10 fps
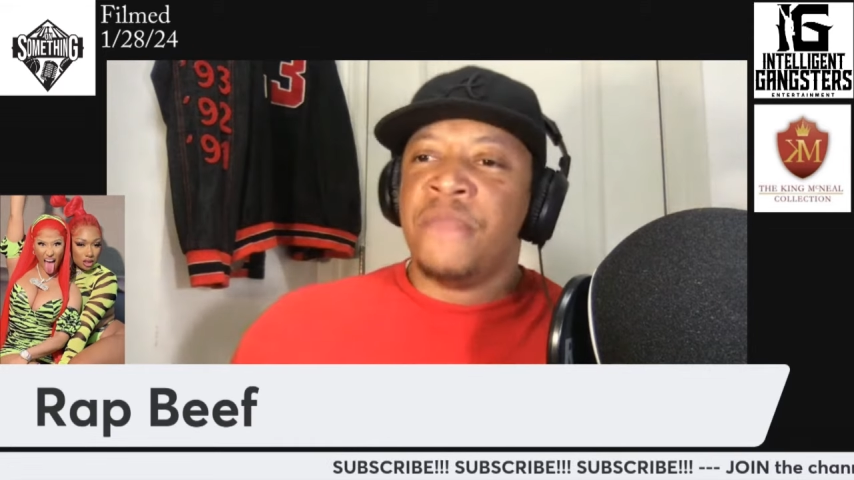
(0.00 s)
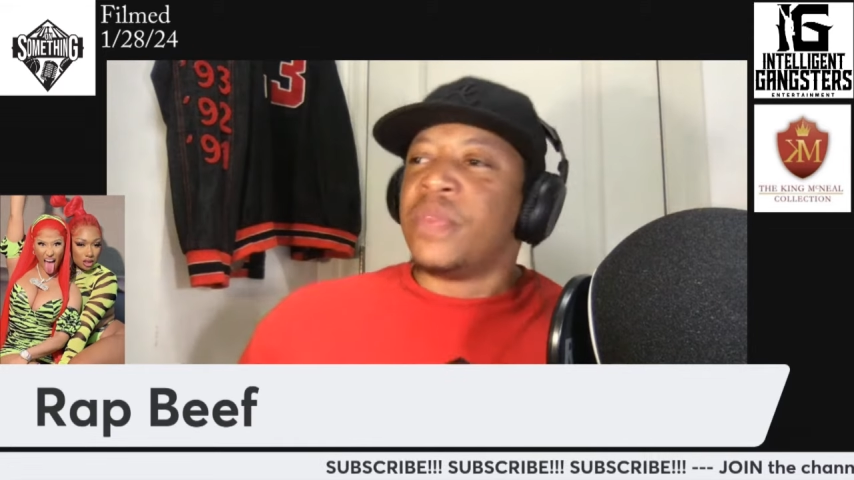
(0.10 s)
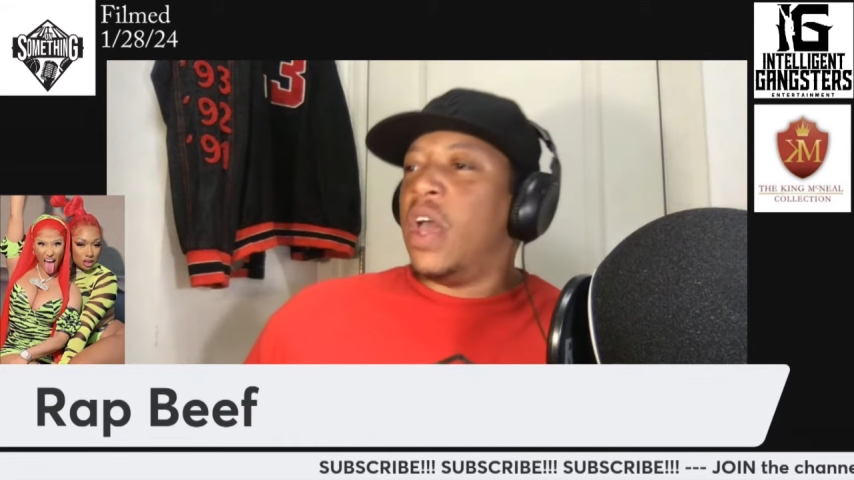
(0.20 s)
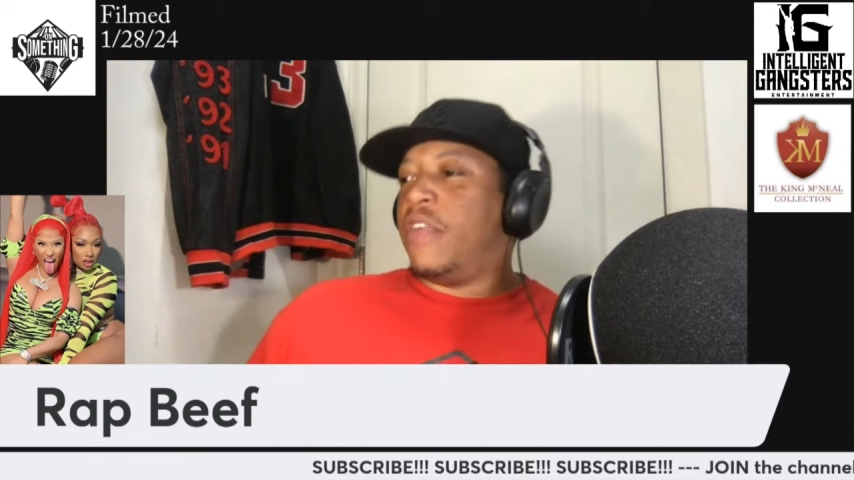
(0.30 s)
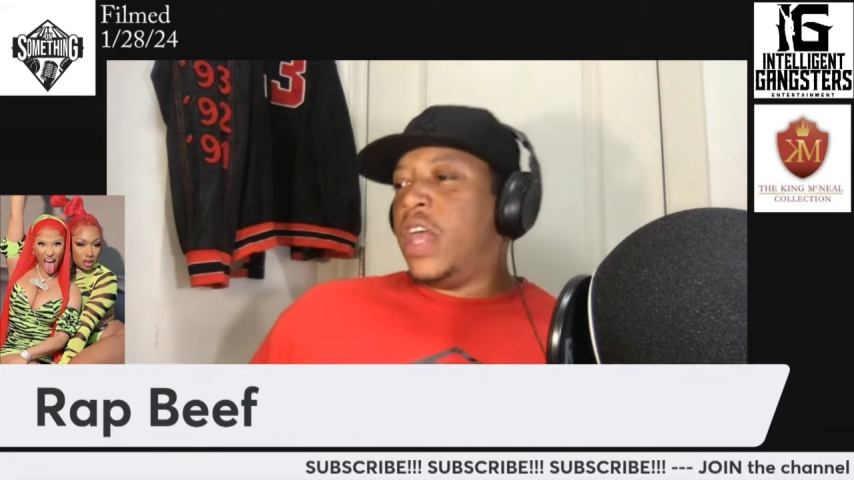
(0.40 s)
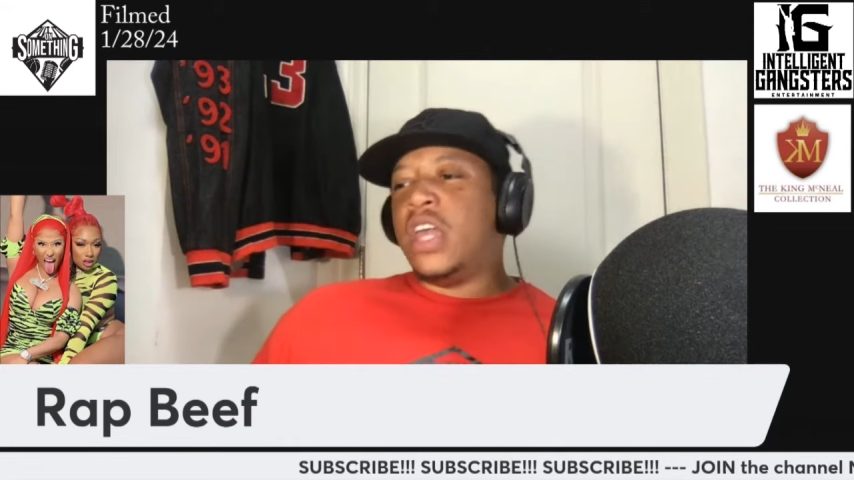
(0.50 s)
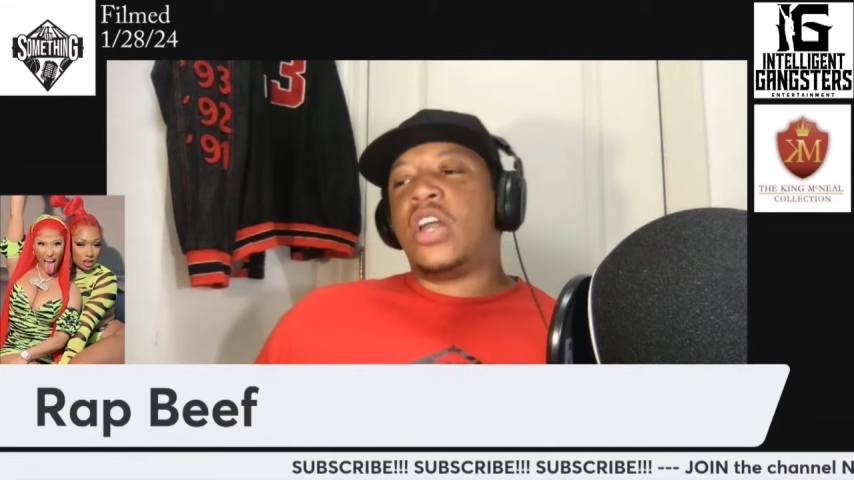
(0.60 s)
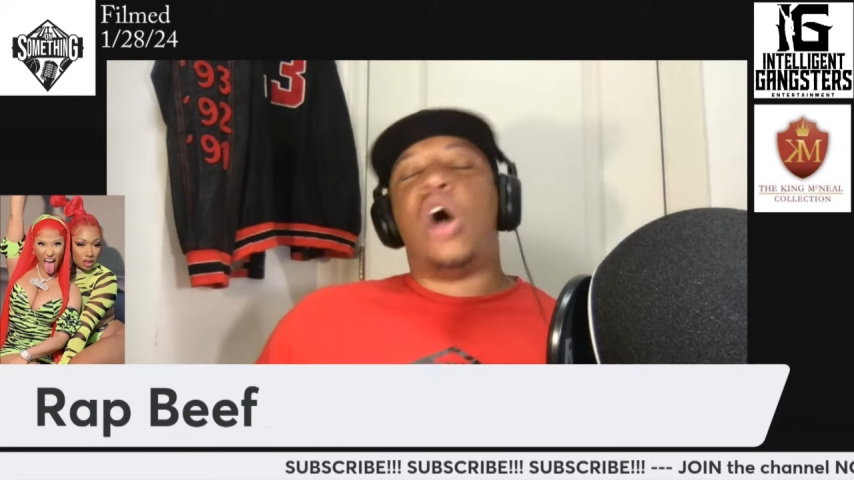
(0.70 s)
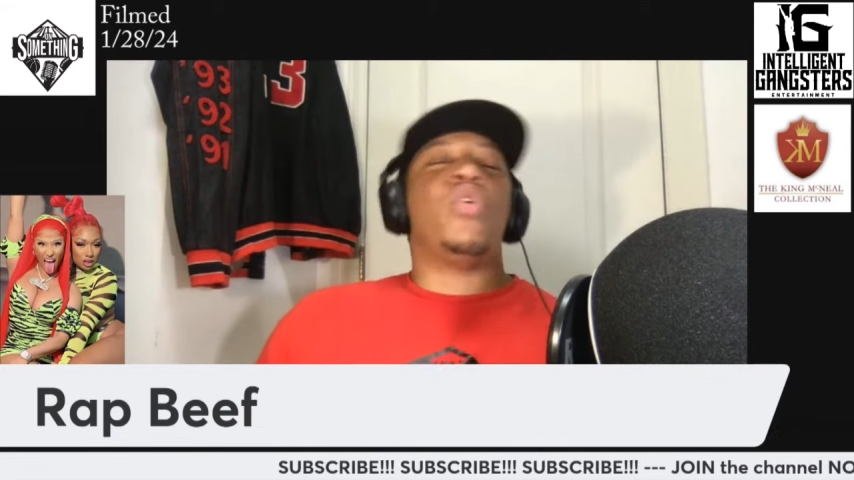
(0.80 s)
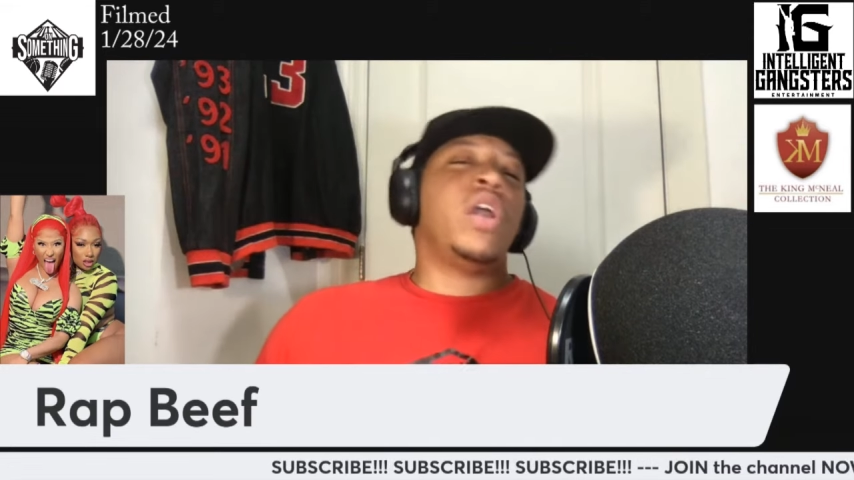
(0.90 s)
if he
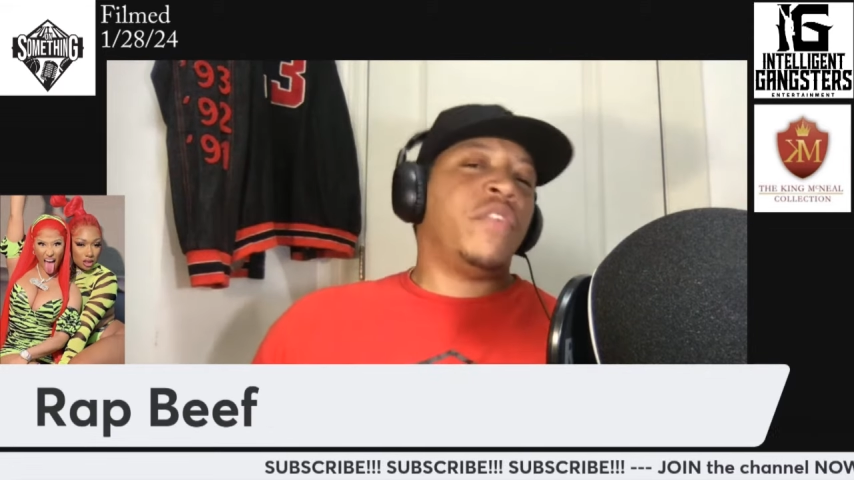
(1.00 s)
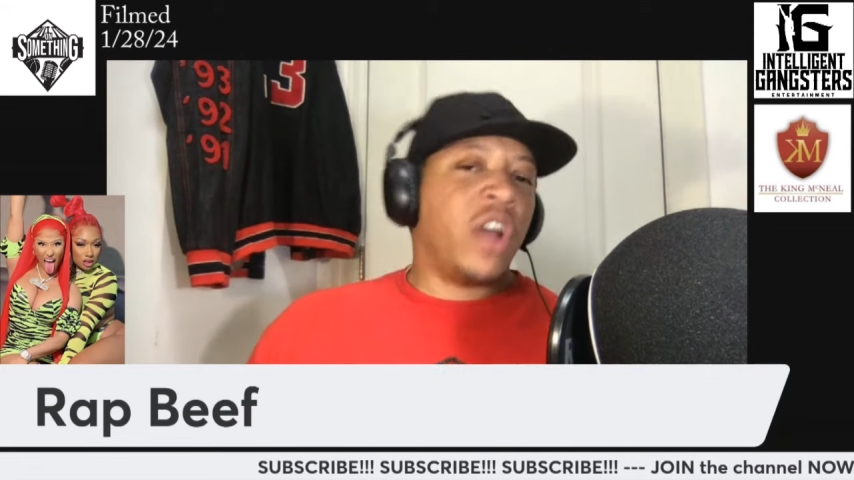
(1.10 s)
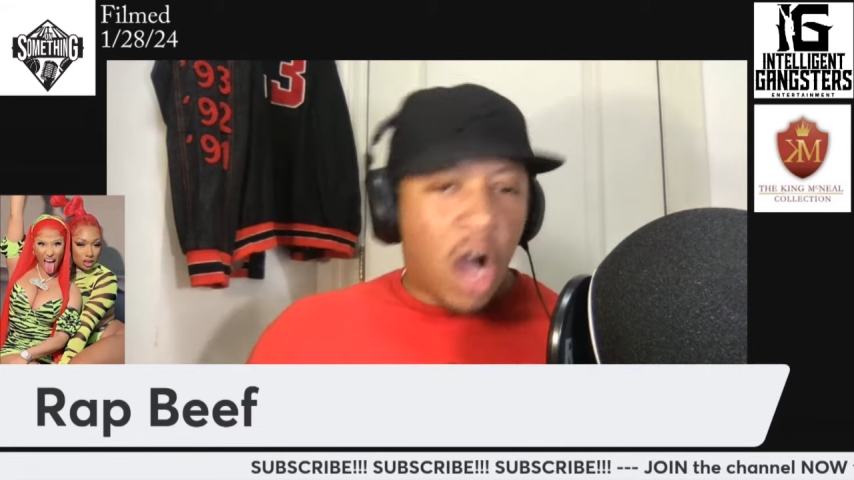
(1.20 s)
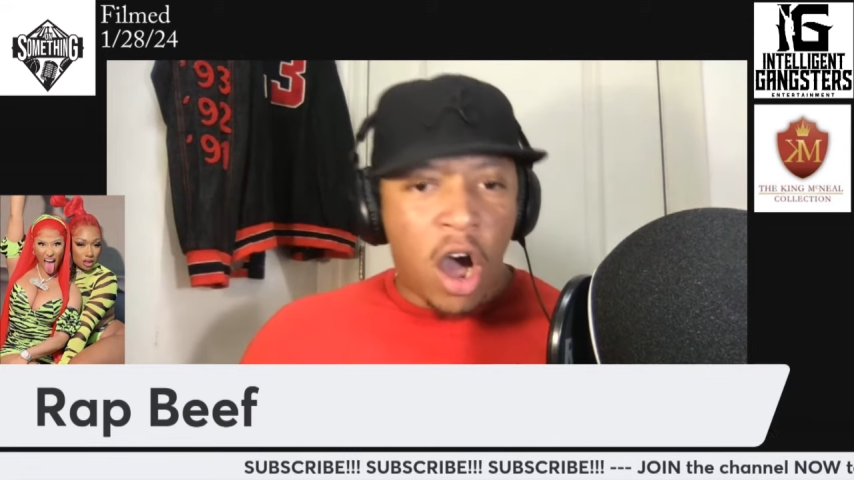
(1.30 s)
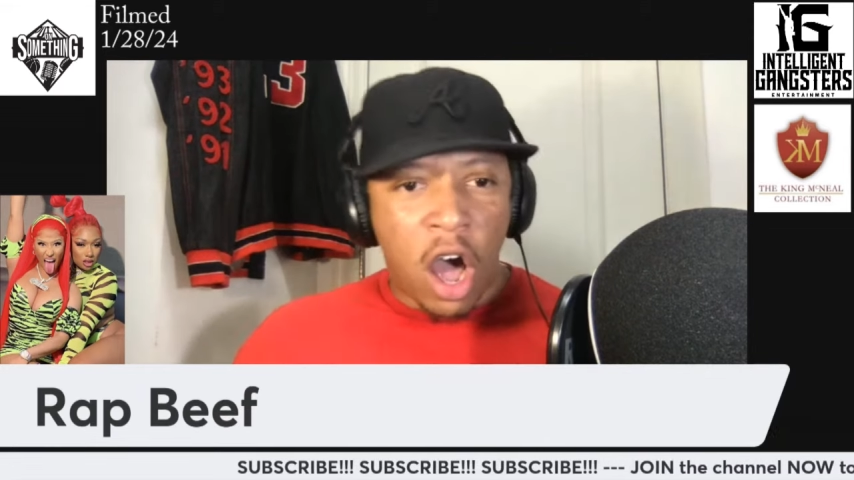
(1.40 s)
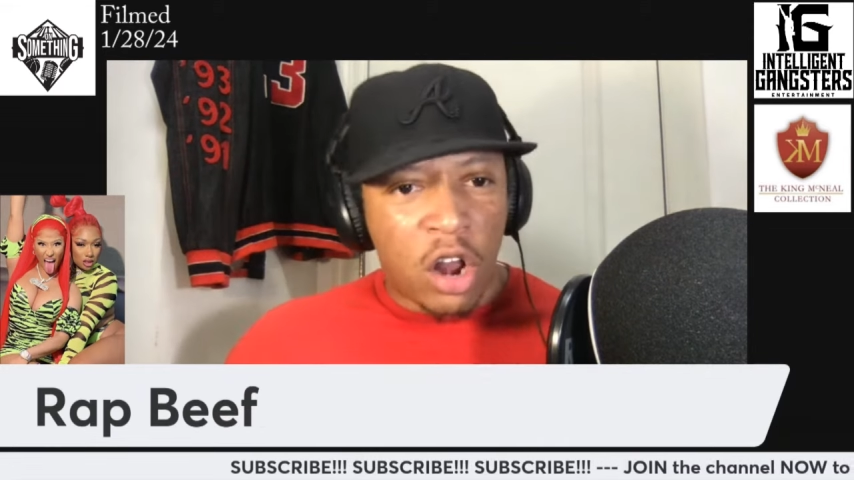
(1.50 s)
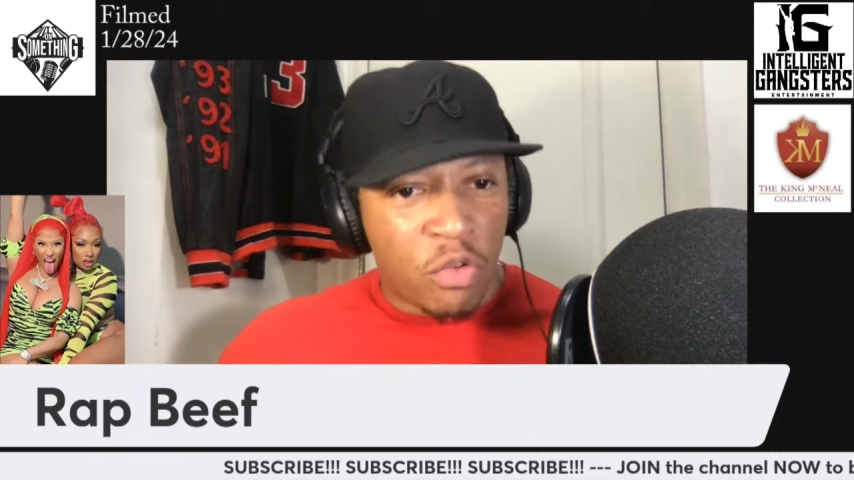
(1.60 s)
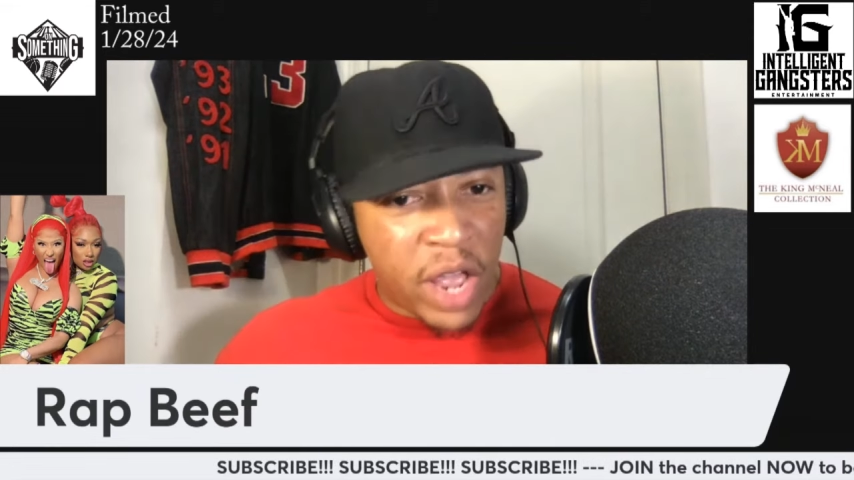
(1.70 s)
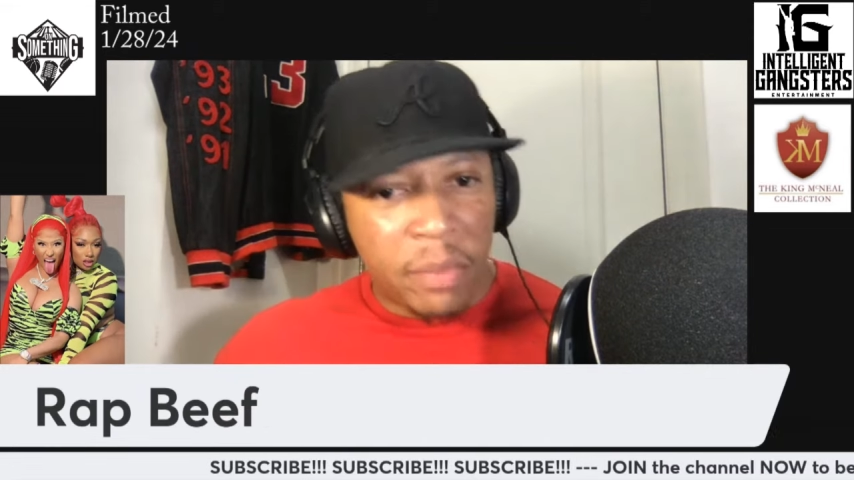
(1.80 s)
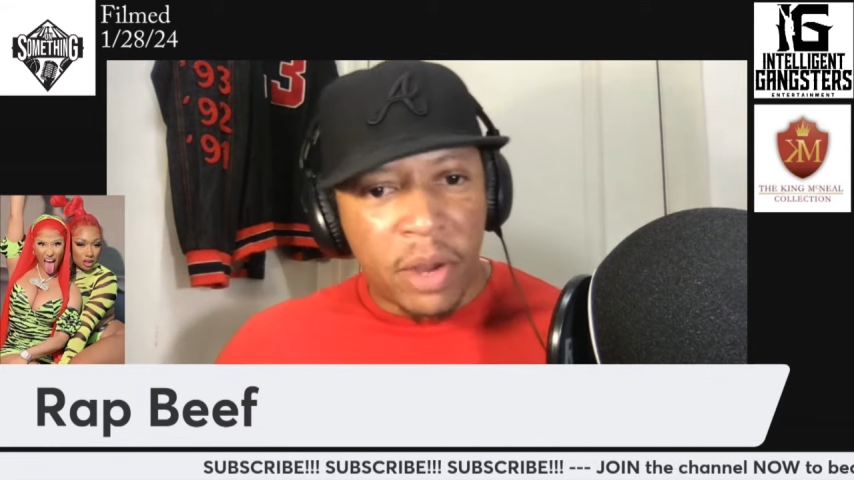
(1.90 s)
go even hard on
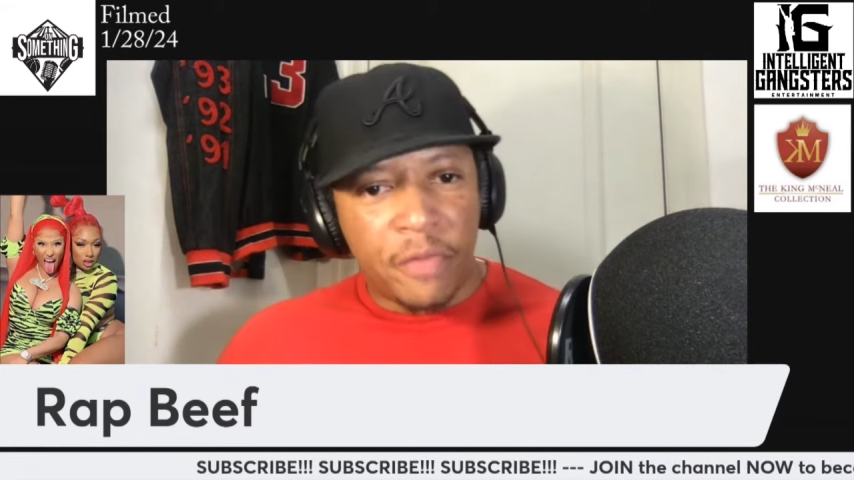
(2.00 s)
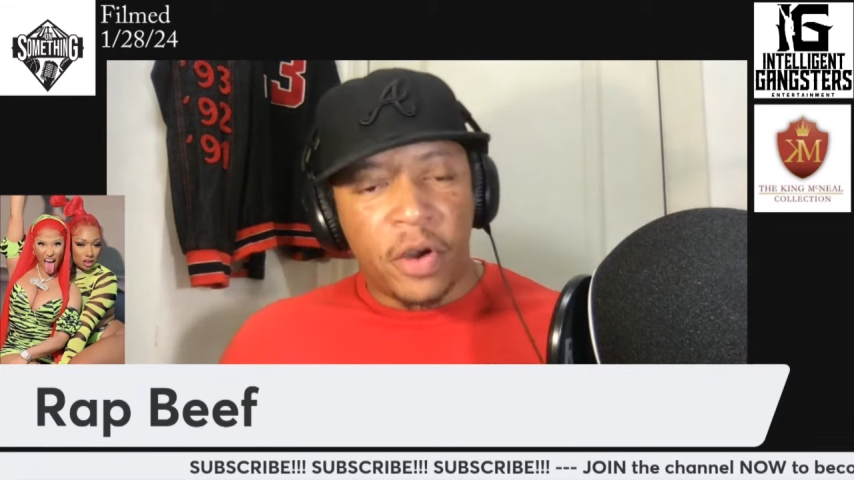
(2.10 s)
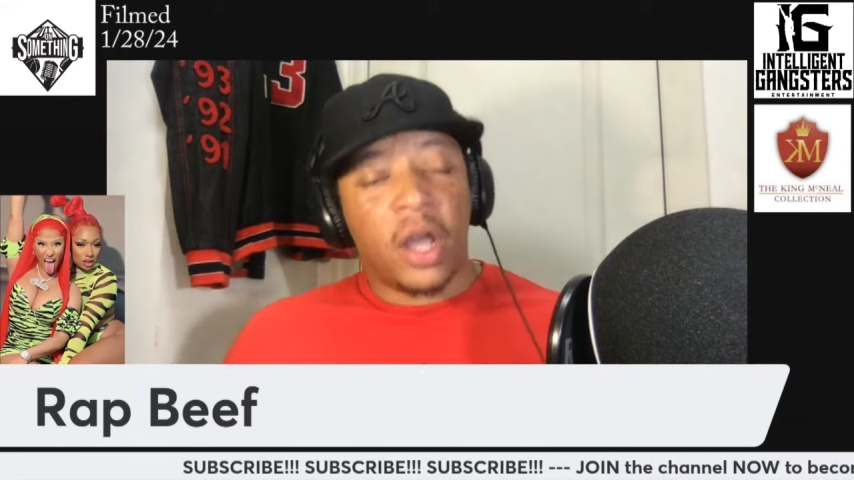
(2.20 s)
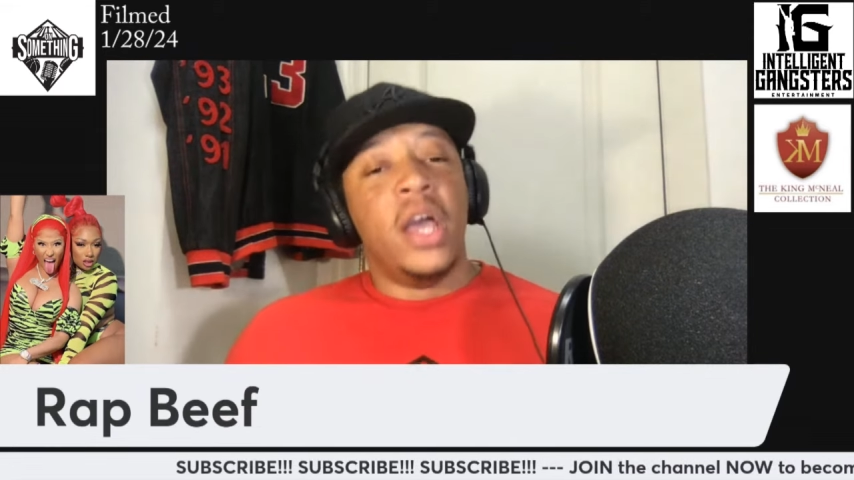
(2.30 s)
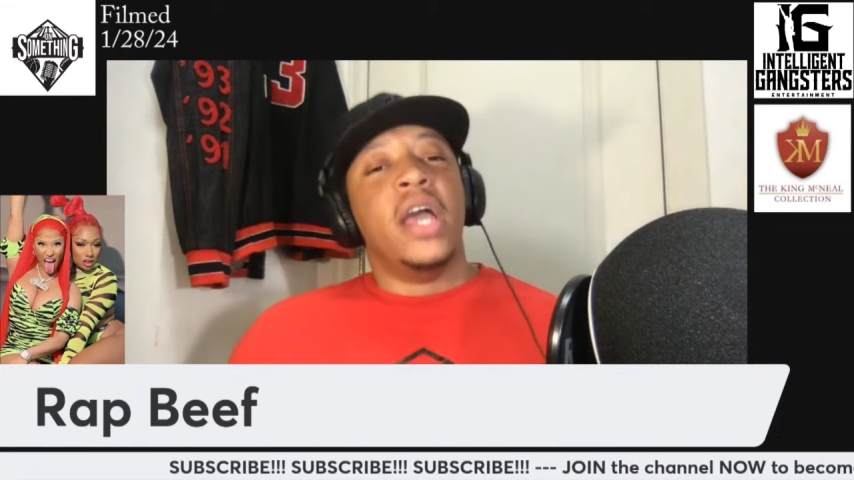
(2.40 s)
that motherfucker.